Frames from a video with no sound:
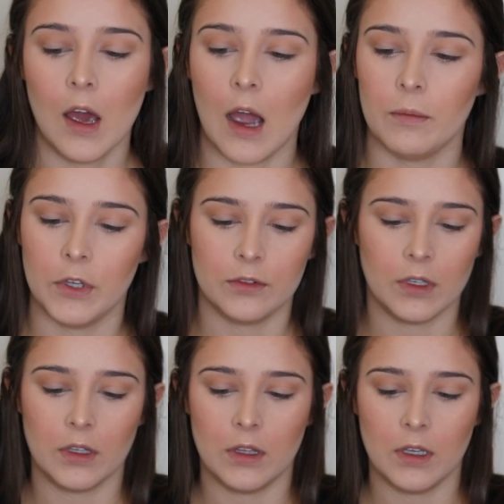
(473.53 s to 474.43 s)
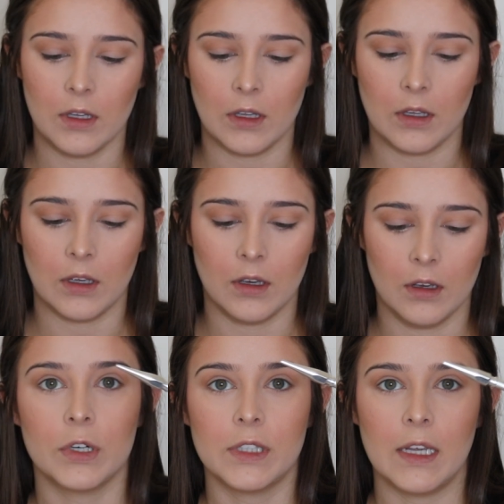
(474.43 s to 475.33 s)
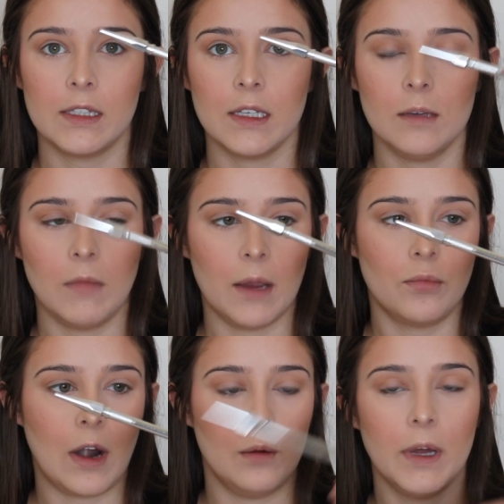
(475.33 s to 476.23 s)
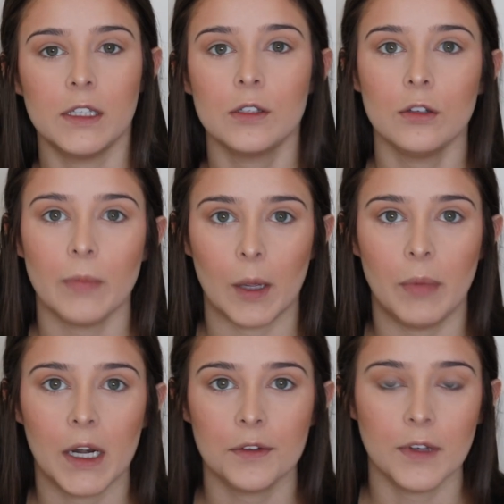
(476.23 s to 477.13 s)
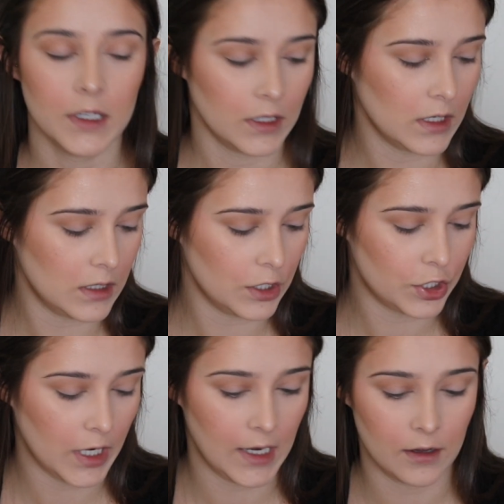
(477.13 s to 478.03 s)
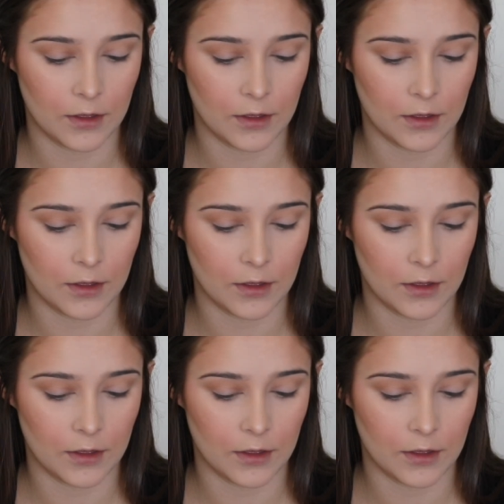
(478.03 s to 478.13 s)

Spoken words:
I'm using the Precisely My Brow Pencil by Benefit in the shade